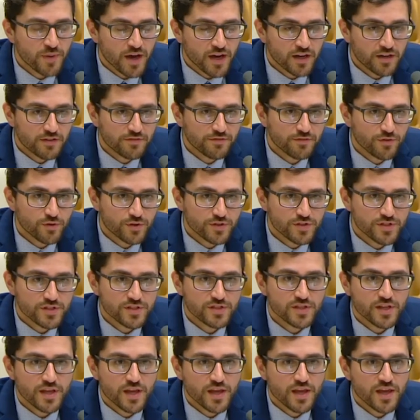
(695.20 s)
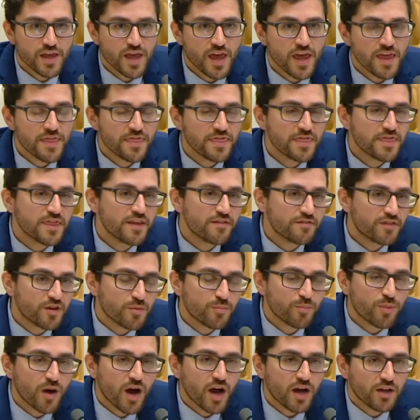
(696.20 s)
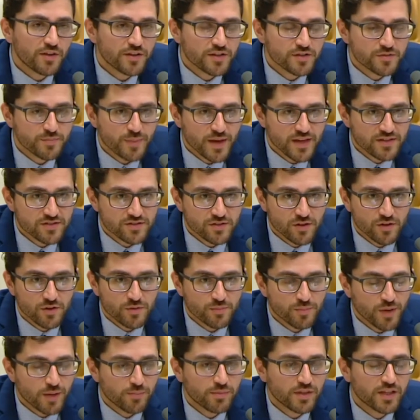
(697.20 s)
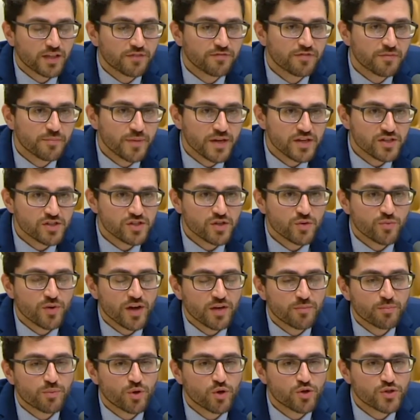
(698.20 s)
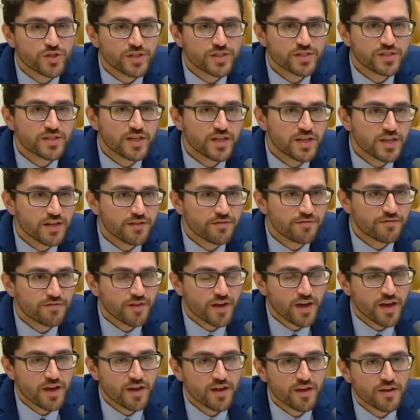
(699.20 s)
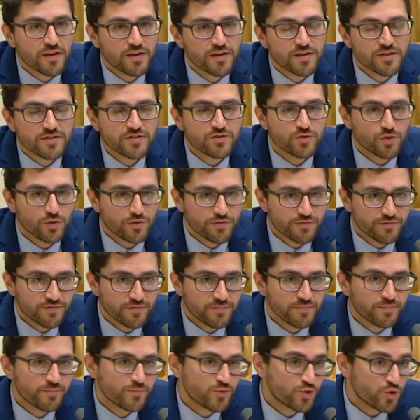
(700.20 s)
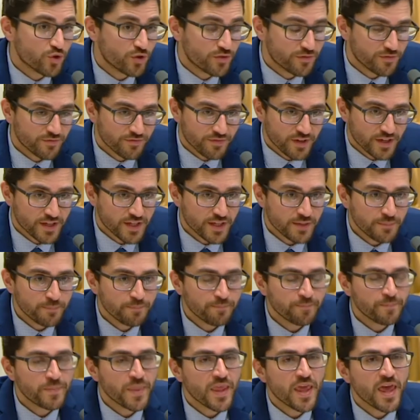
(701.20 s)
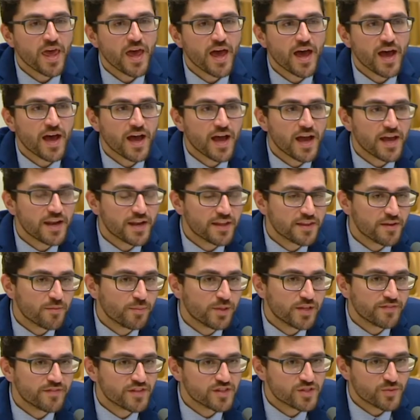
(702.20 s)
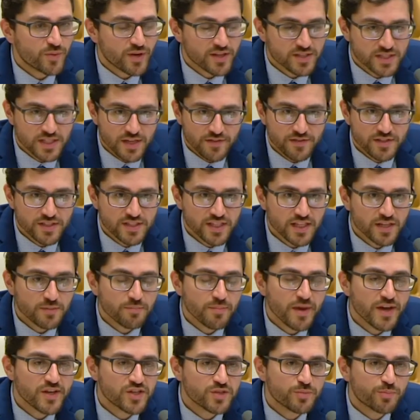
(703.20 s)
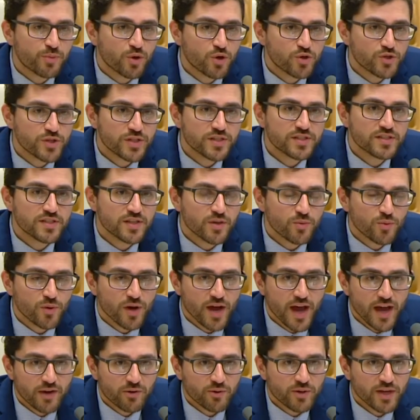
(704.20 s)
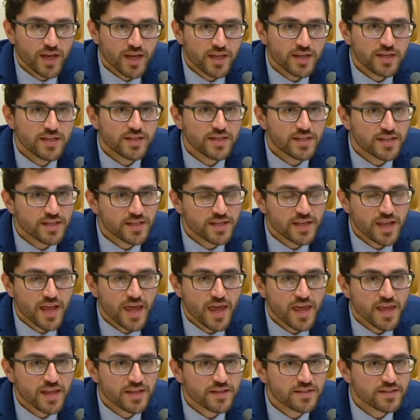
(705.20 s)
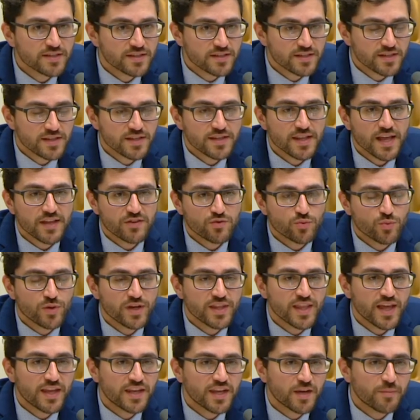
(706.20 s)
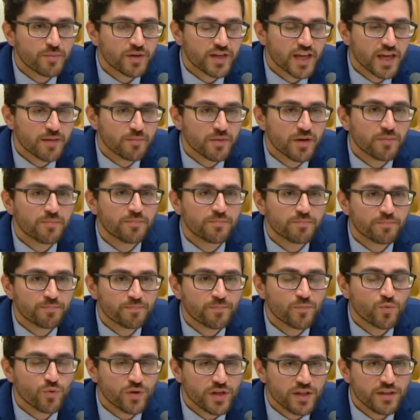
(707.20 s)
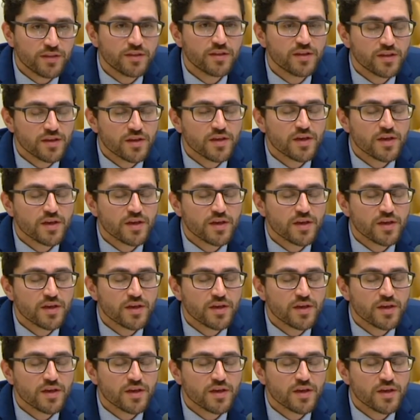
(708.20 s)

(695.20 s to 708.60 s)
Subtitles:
market forces, and they've compiled this based on public information around projects that have sought funding. And I believe there's around 17 major projects that were aggregated, and that's where that number came up with.